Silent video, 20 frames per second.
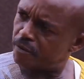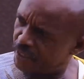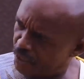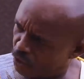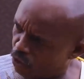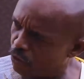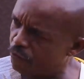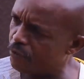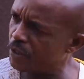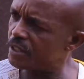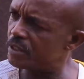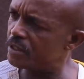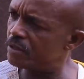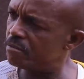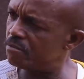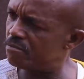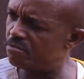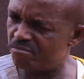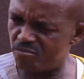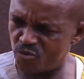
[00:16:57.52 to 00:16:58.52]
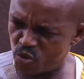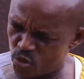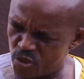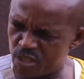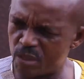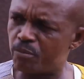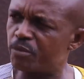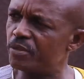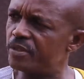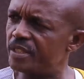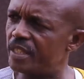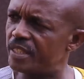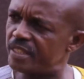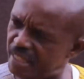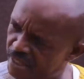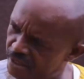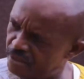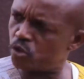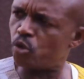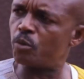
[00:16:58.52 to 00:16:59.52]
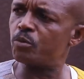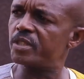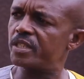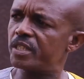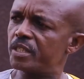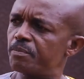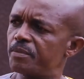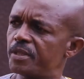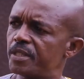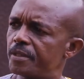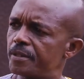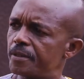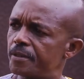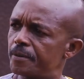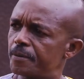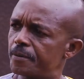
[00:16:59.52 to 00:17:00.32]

Think of a suitable date and communicate me.